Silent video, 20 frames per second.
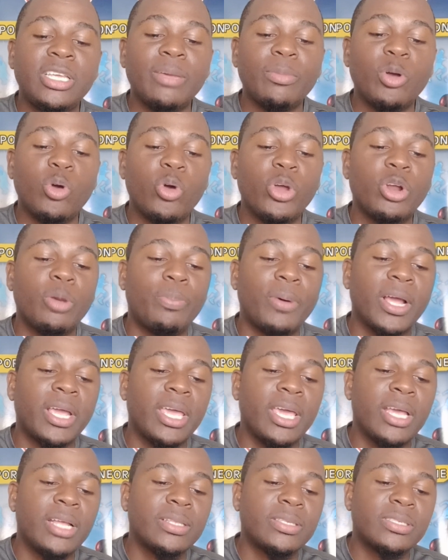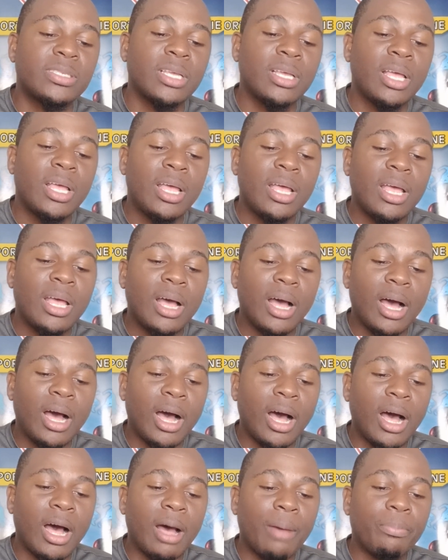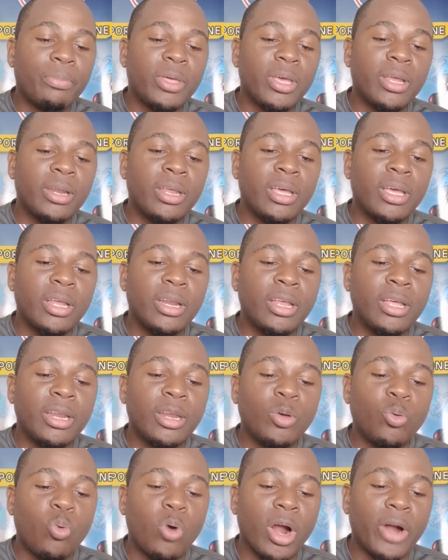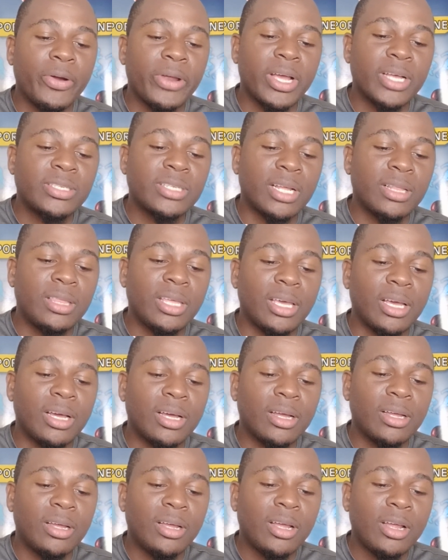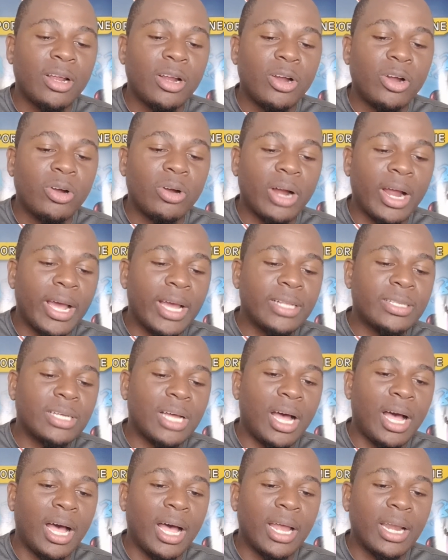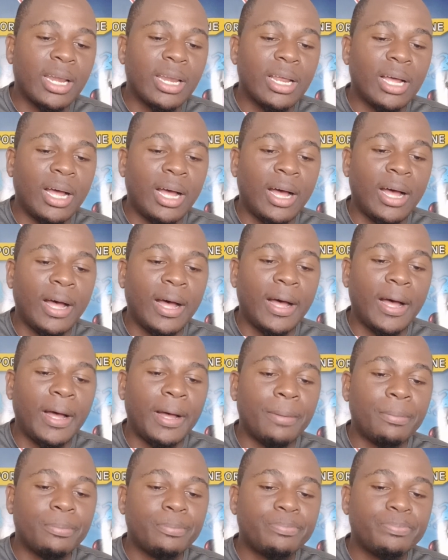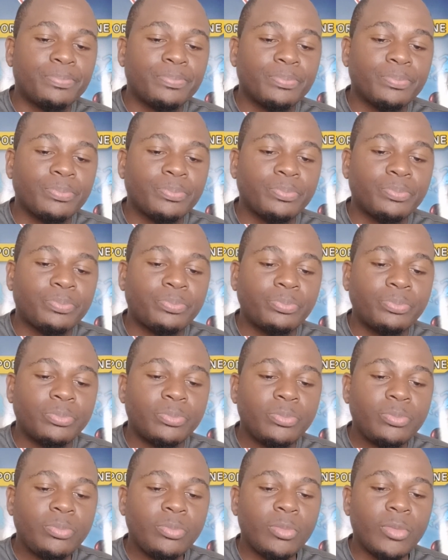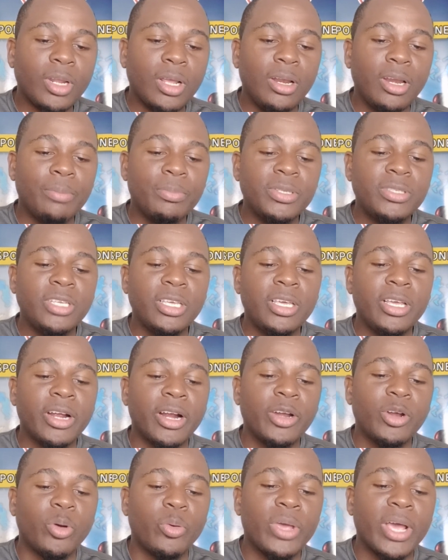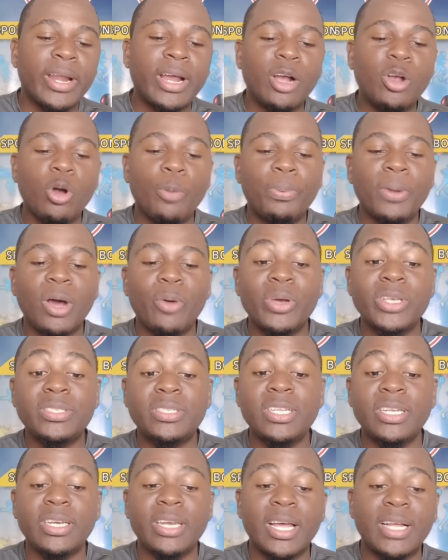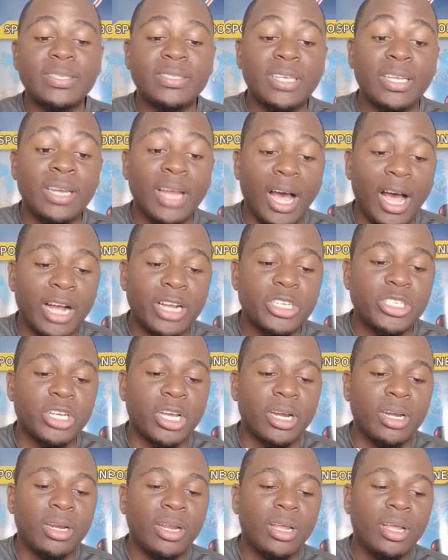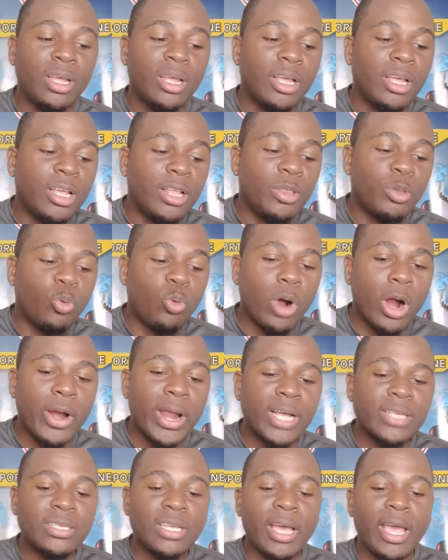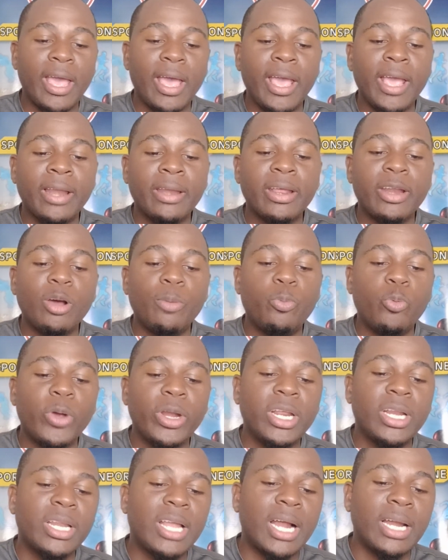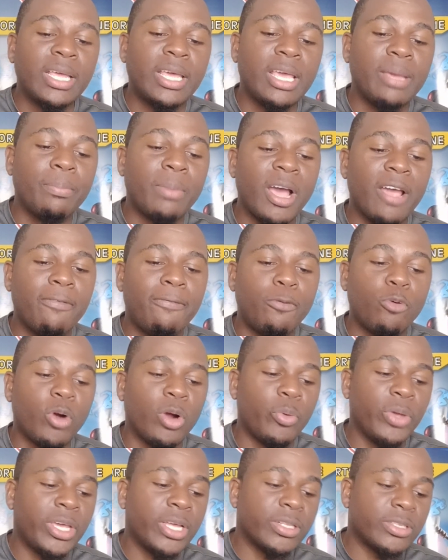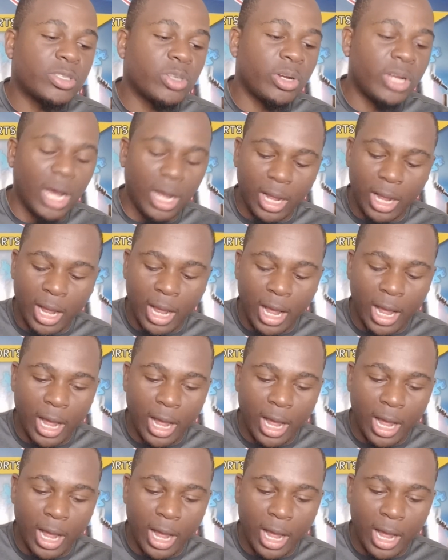team going up against the Warriors, I think. Right? And let me see here now. We had a couple of West Indians in action. The Warriors ended up winning that game by 4 wickets. So the